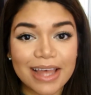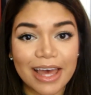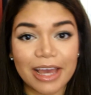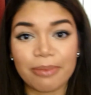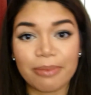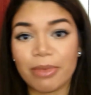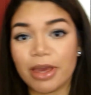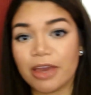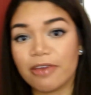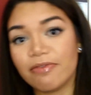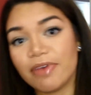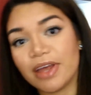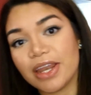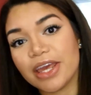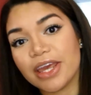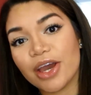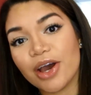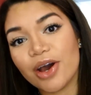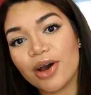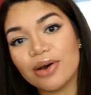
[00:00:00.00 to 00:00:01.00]
like make
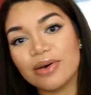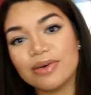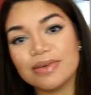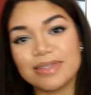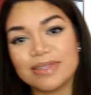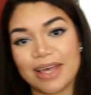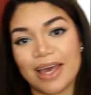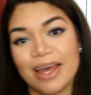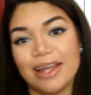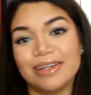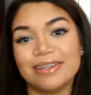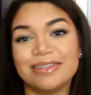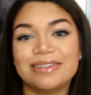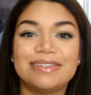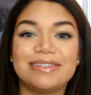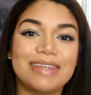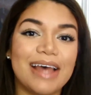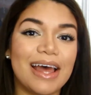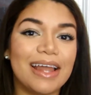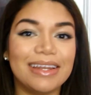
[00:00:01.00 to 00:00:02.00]
videos and
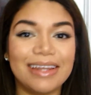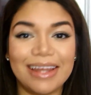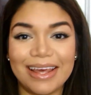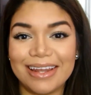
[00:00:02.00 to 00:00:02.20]
send